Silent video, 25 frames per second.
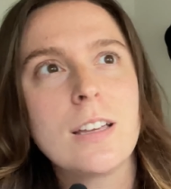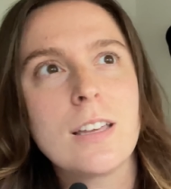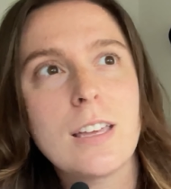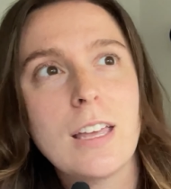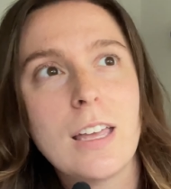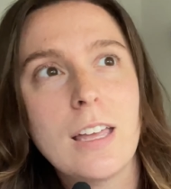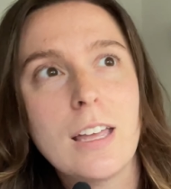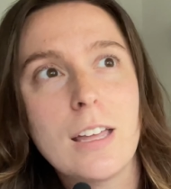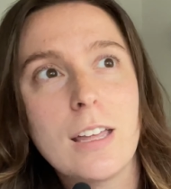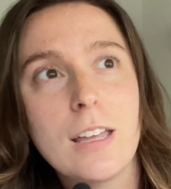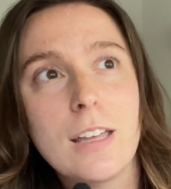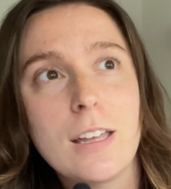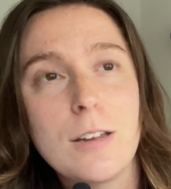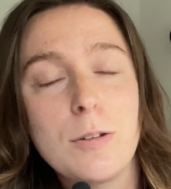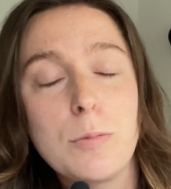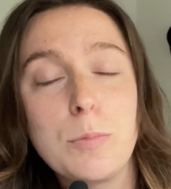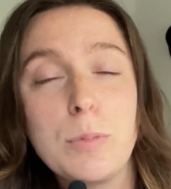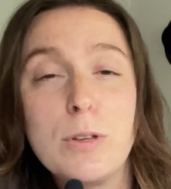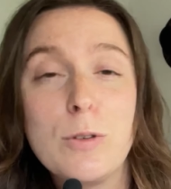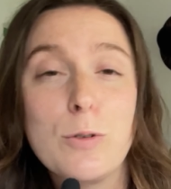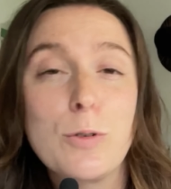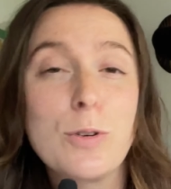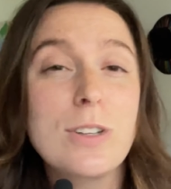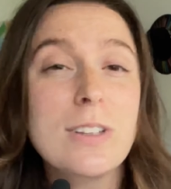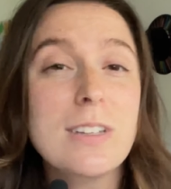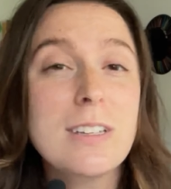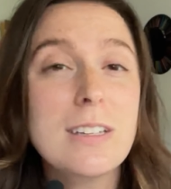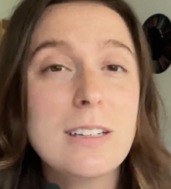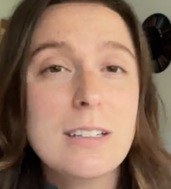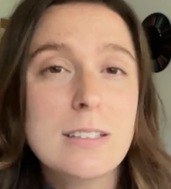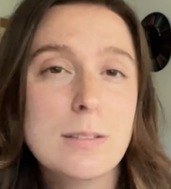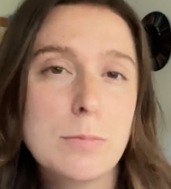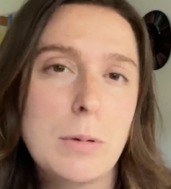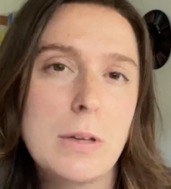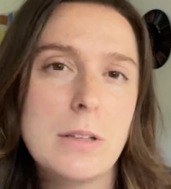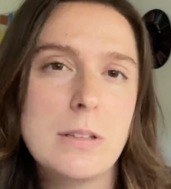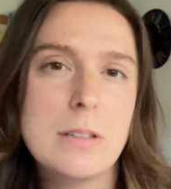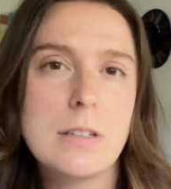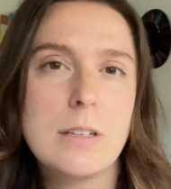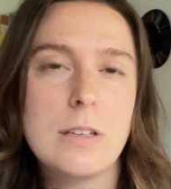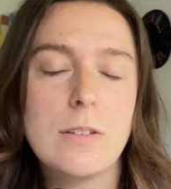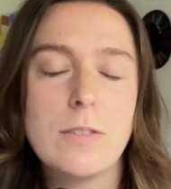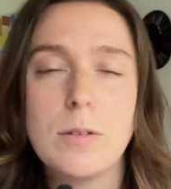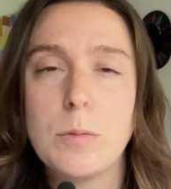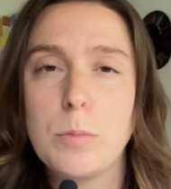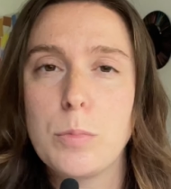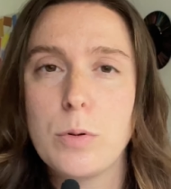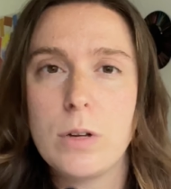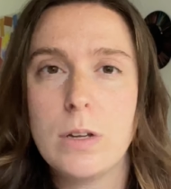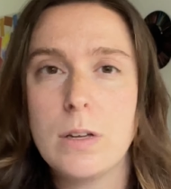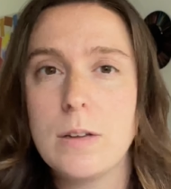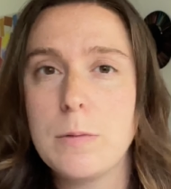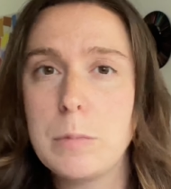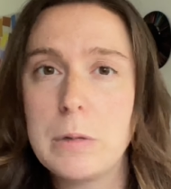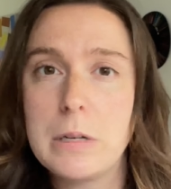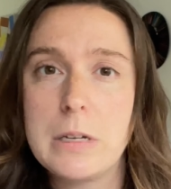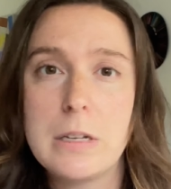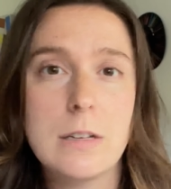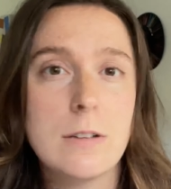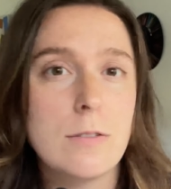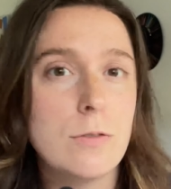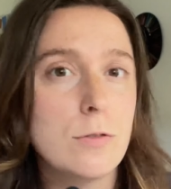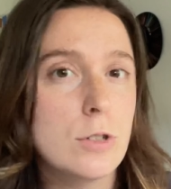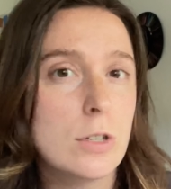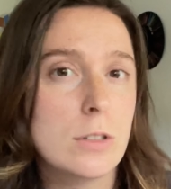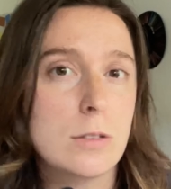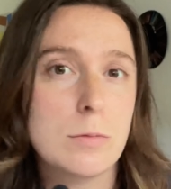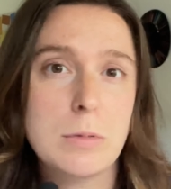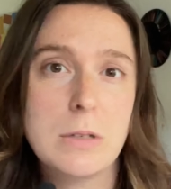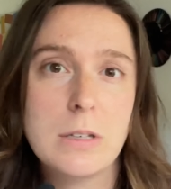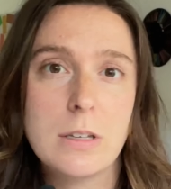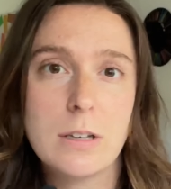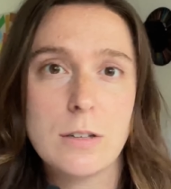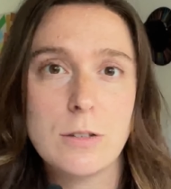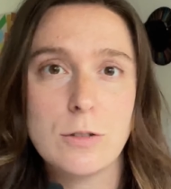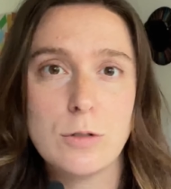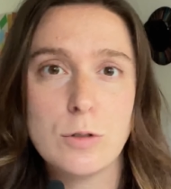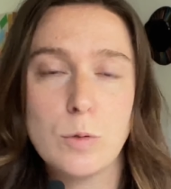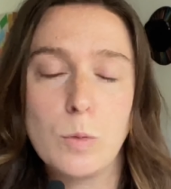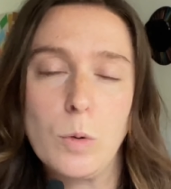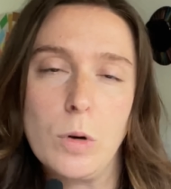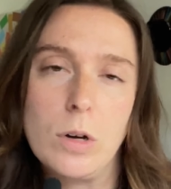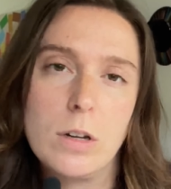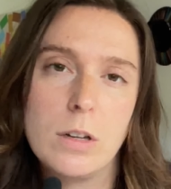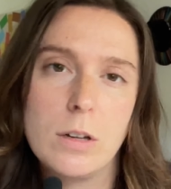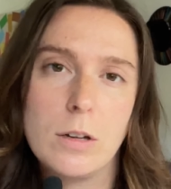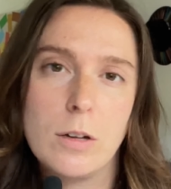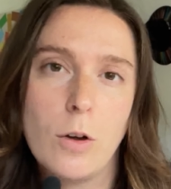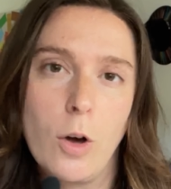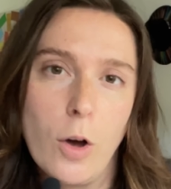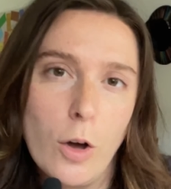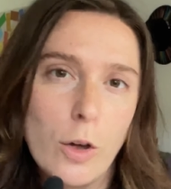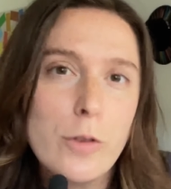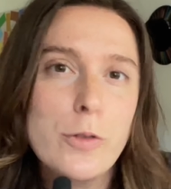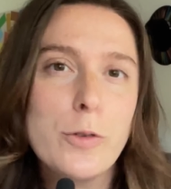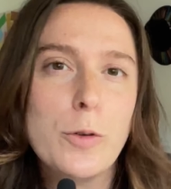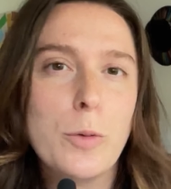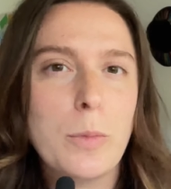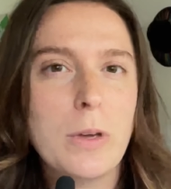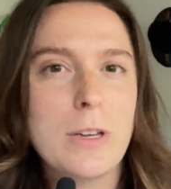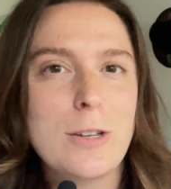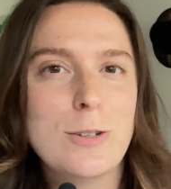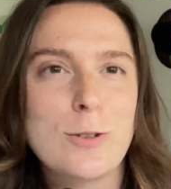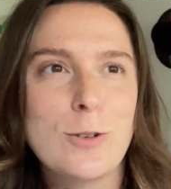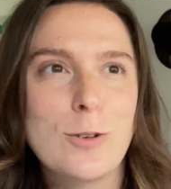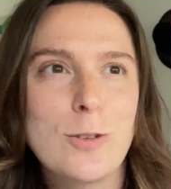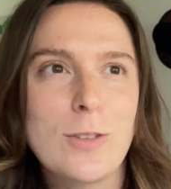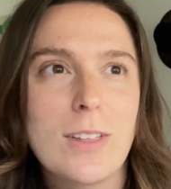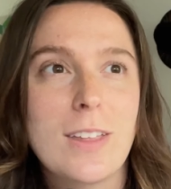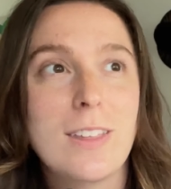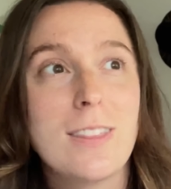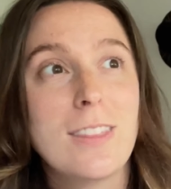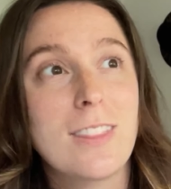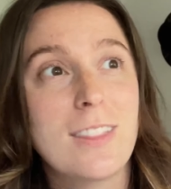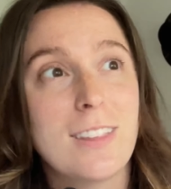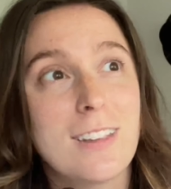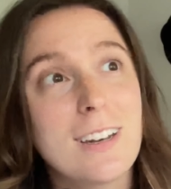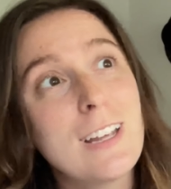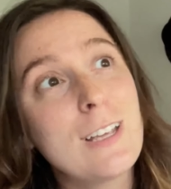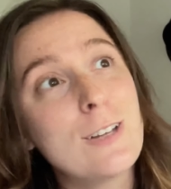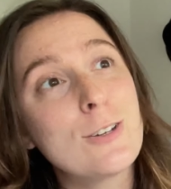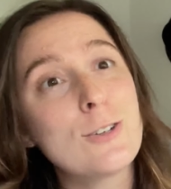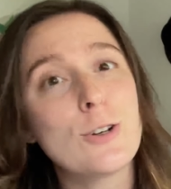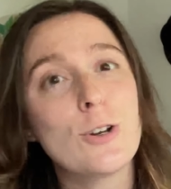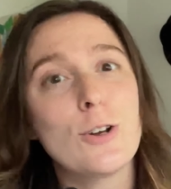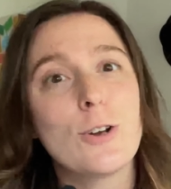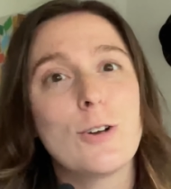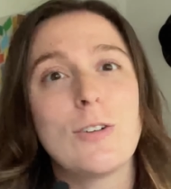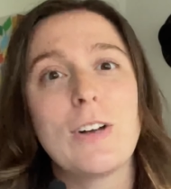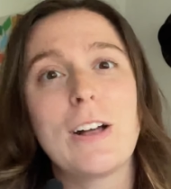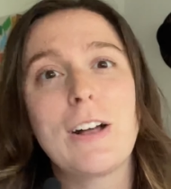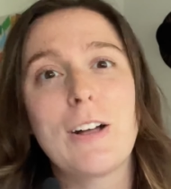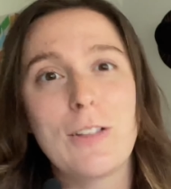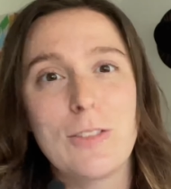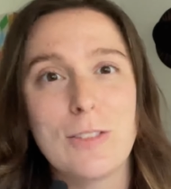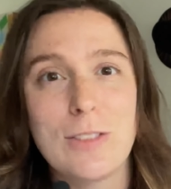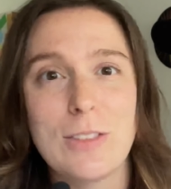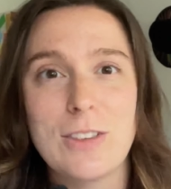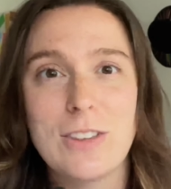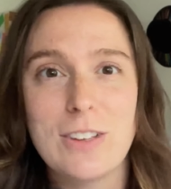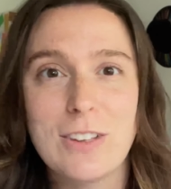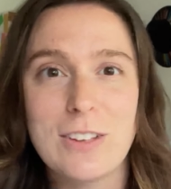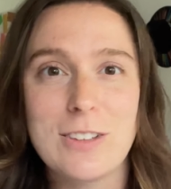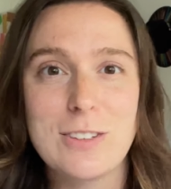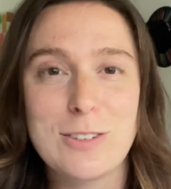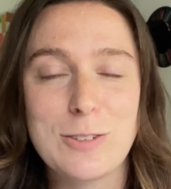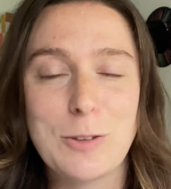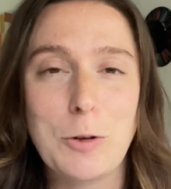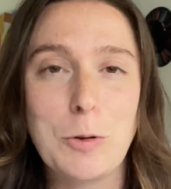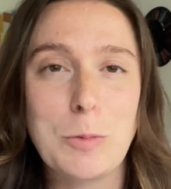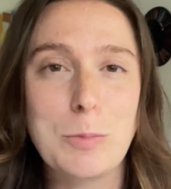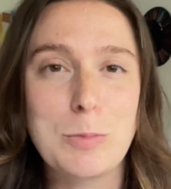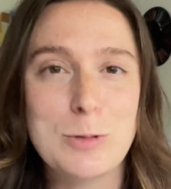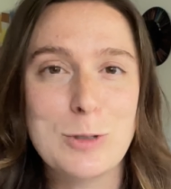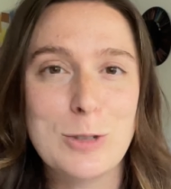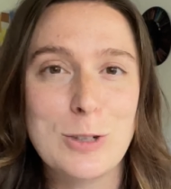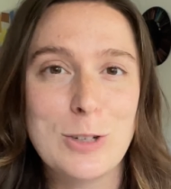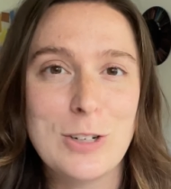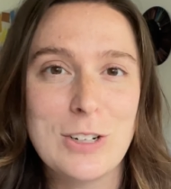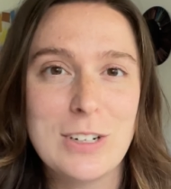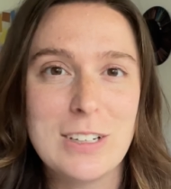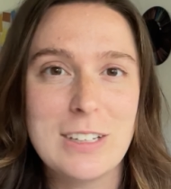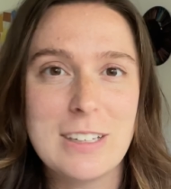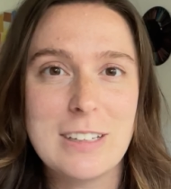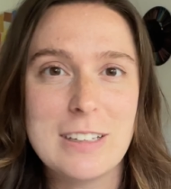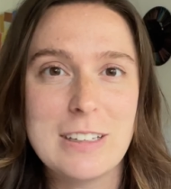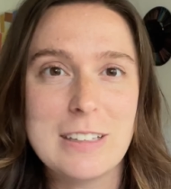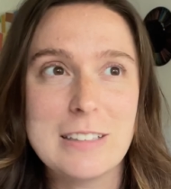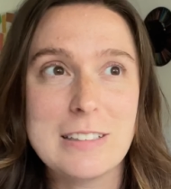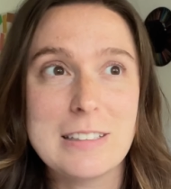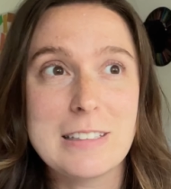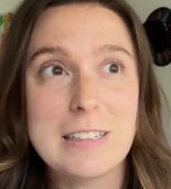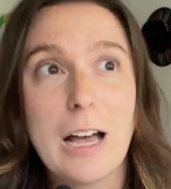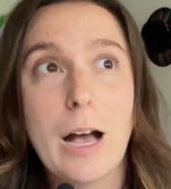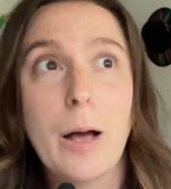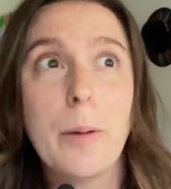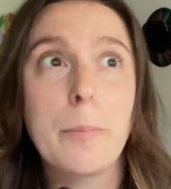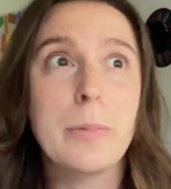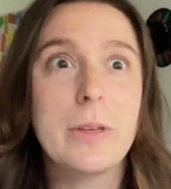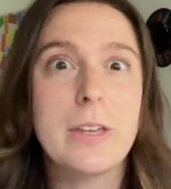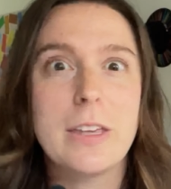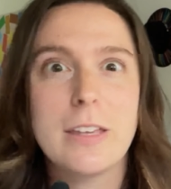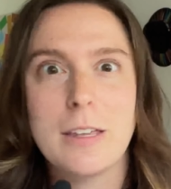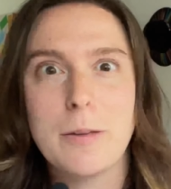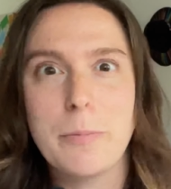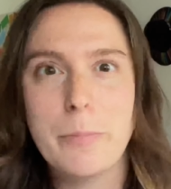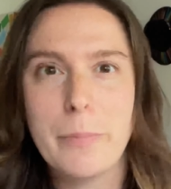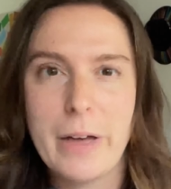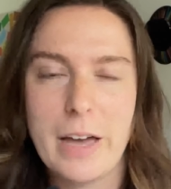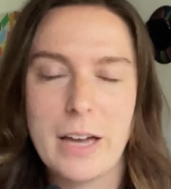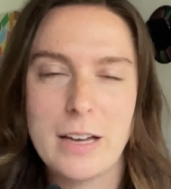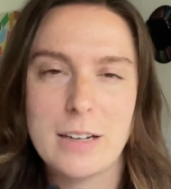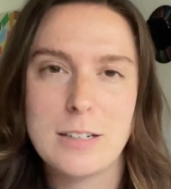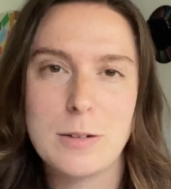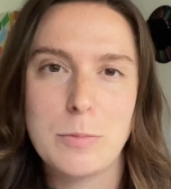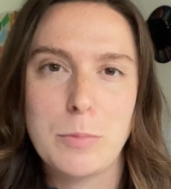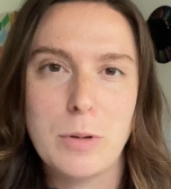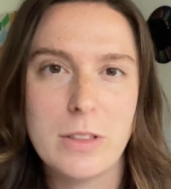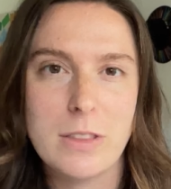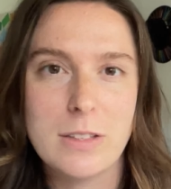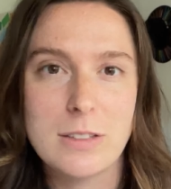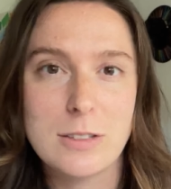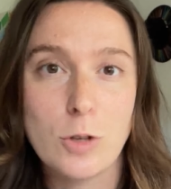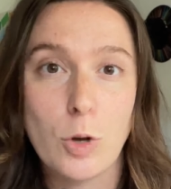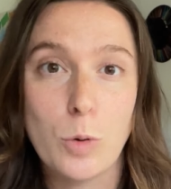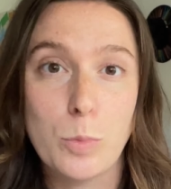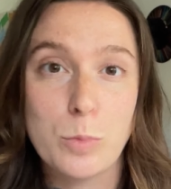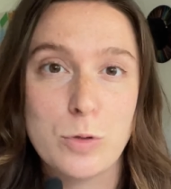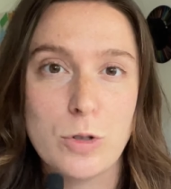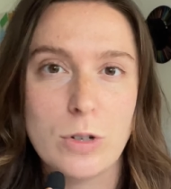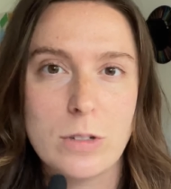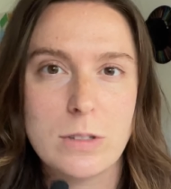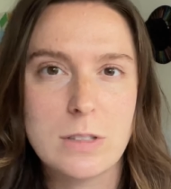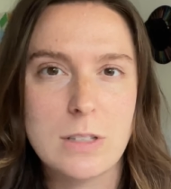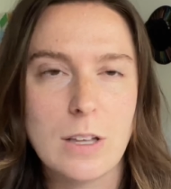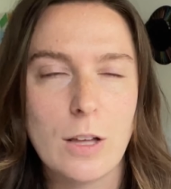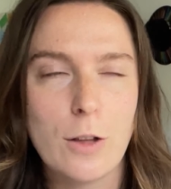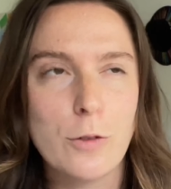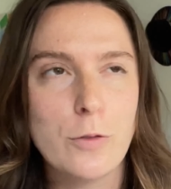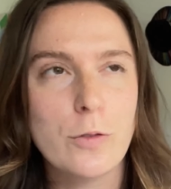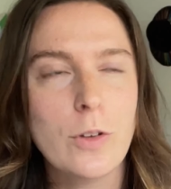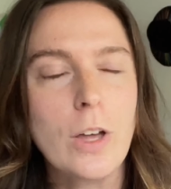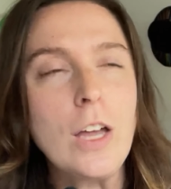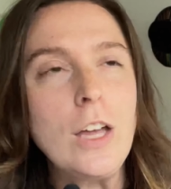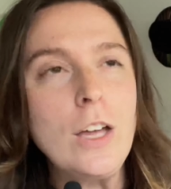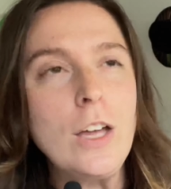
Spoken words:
can be really expensive and prohibitive just because you want to also make sure that the nature around the sculpture is not being impacted by the sculpture itself.